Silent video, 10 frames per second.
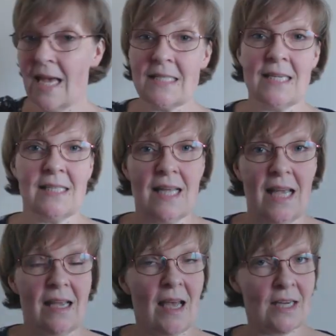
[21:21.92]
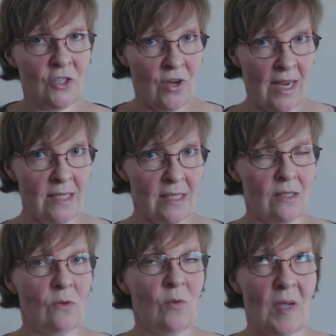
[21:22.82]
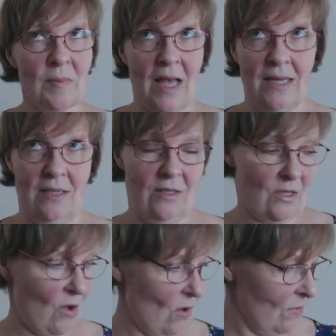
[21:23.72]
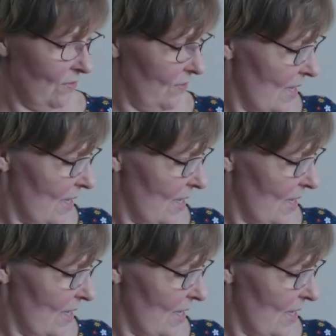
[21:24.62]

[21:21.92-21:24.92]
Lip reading: as I say, I trace all my patterns off,